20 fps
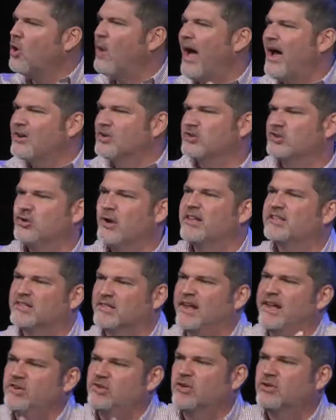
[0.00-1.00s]
How does
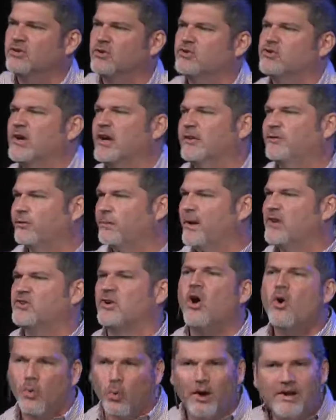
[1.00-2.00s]
translation through transformation,
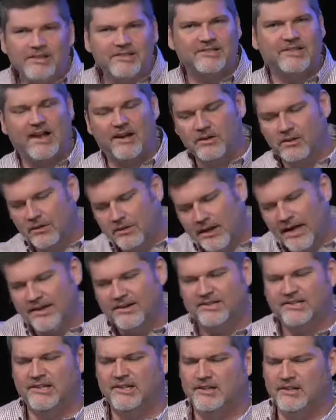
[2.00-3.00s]
what does that look like?
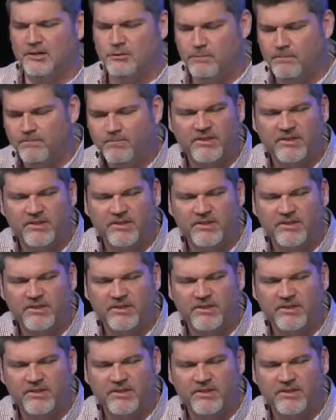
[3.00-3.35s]
Listen to this.